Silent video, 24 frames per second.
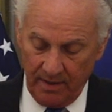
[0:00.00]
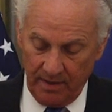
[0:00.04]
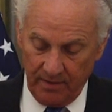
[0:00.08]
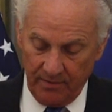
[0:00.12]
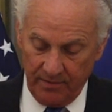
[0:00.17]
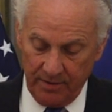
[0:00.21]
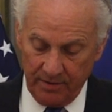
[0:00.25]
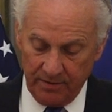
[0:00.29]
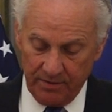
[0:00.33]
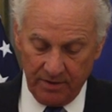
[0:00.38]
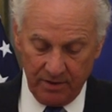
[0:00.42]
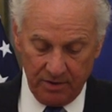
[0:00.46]

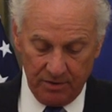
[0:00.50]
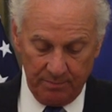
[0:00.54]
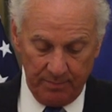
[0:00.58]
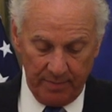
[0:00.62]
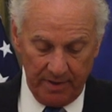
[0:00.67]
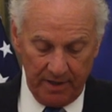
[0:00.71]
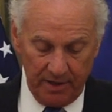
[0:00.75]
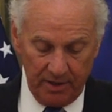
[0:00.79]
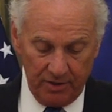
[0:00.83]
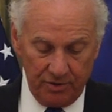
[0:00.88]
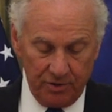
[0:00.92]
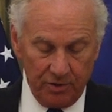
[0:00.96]
This
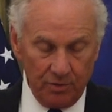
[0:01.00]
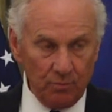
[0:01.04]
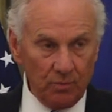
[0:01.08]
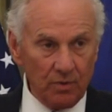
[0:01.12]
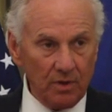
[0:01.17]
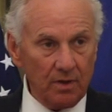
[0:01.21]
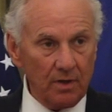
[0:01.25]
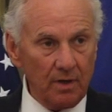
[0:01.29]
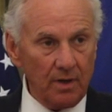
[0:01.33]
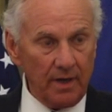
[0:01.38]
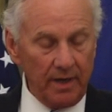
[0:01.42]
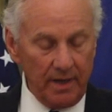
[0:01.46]
expansion
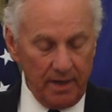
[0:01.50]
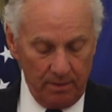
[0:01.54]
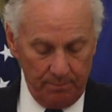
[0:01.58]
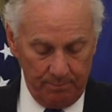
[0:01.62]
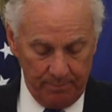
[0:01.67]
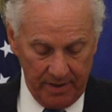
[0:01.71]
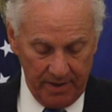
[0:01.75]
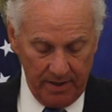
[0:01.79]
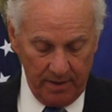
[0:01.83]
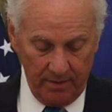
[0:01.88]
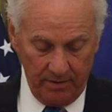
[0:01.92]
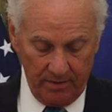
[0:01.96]
will allow
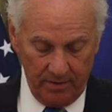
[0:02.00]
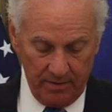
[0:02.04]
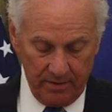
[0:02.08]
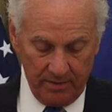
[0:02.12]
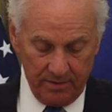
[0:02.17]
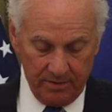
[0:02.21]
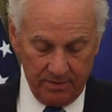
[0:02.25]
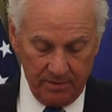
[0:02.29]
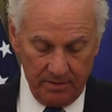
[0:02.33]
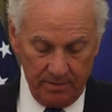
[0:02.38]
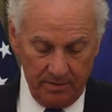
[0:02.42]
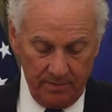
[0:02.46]

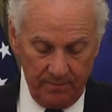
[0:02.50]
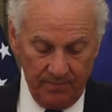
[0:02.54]
parents